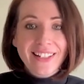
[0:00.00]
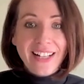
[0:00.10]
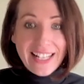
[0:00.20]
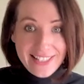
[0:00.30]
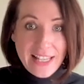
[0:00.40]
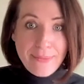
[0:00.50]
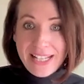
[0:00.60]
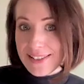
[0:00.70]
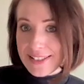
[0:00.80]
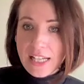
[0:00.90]
as their
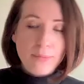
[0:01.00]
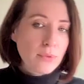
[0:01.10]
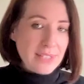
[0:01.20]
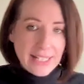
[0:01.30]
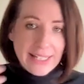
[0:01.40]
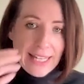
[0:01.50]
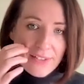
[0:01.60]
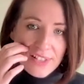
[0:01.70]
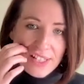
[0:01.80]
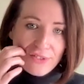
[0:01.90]
main staple, take
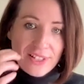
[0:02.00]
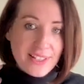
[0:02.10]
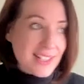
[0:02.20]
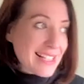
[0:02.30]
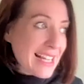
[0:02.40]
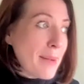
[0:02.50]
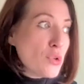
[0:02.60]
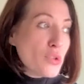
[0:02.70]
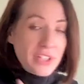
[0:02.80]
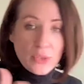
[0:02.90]
KFC, for instance, and
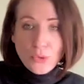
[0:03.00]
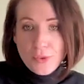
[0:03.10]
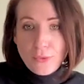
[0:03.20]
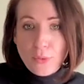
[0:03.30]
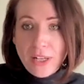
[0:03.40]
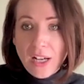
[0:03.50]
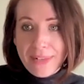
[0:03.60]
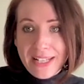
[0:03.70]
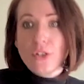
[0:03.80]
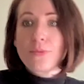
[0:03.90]
moving towards more
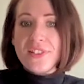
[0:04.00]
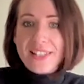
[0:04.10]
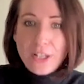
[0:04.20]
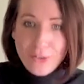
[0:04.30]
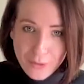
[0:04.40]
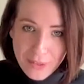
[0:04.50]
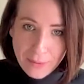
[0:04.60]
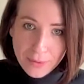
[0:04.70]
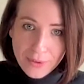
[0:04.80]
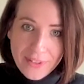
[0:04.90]
plant-based options that they offer
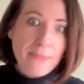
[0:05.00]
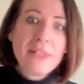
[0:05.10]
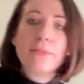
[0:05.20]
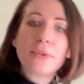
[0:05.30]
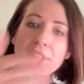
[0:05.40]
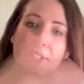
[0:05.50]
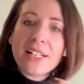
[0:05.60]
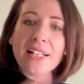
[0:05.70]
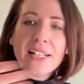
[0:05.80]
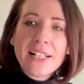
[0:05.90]
people. And then people can,
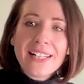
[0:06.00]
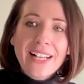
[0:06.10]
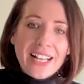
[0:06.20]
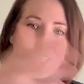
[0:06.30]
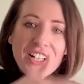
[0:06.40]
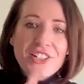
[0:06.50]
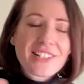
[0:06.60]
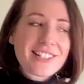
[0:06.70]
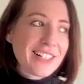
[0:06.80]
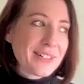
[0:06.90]

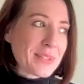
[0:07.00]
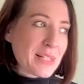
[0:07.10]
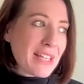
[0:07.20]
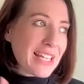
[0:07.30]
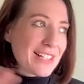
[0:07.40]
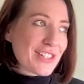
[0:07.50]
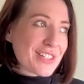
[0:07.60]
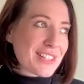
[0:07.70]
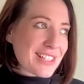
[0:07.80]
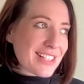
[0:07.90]
to me, it's
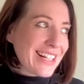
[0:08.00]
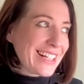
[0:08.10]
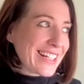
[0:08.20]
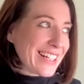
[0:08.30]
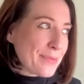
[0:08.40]
just like,